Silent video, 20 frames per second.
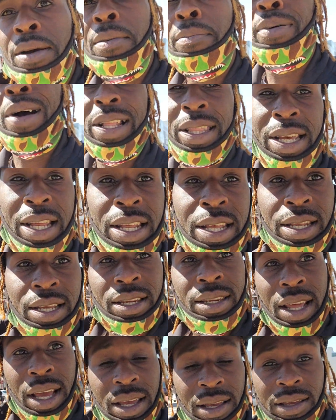But at the end of the
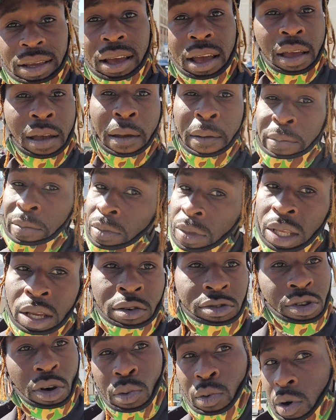day, it
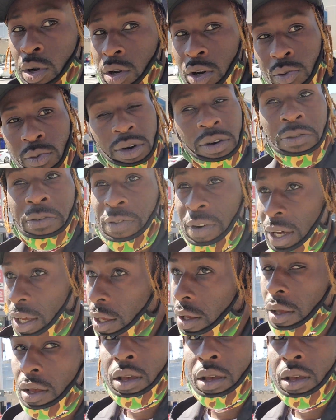was a one-on-one fight.